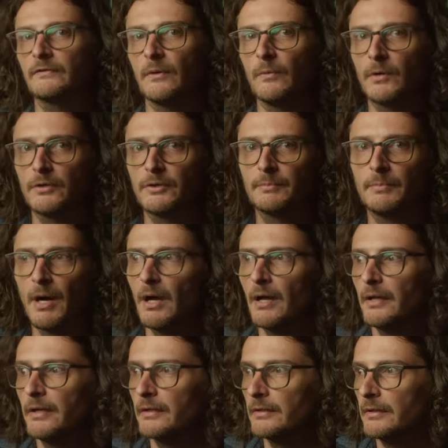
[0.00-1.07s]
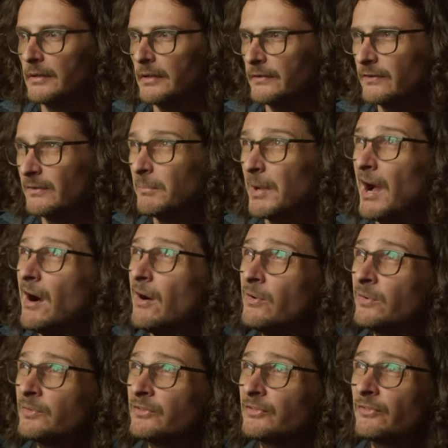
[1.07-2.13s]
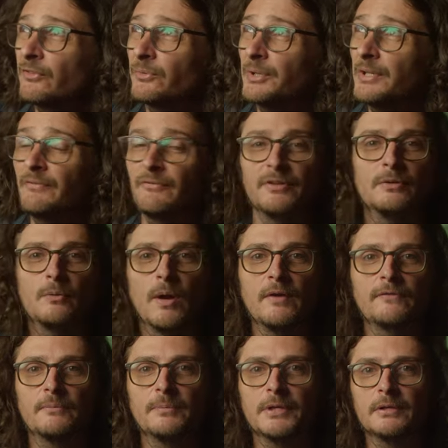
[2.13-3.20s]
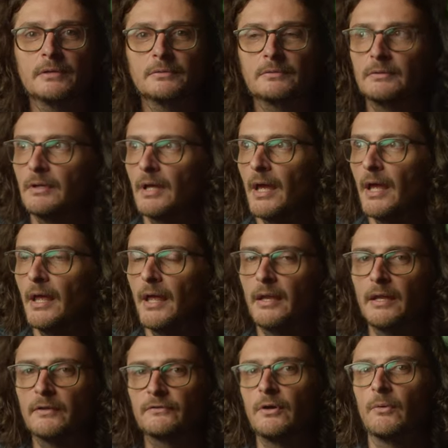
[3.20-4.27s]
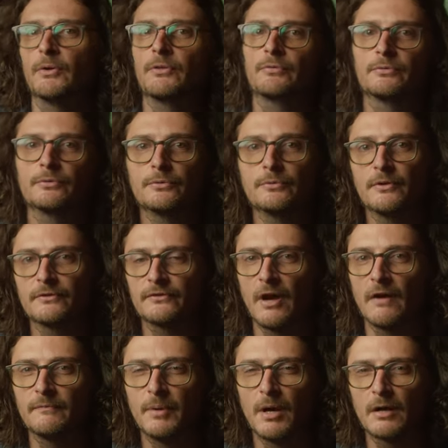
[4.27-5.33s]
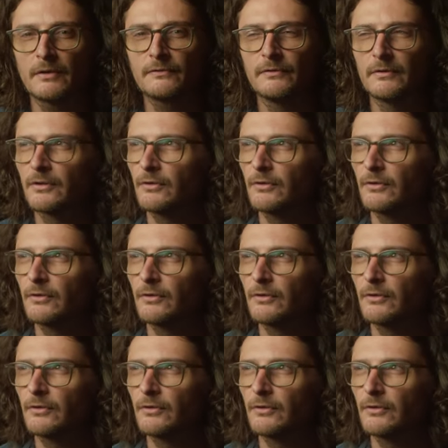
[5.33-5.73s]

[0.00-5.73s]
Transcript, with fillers: SL-100Bi. It's about 3 feet away from me, and it's going through the softbox, the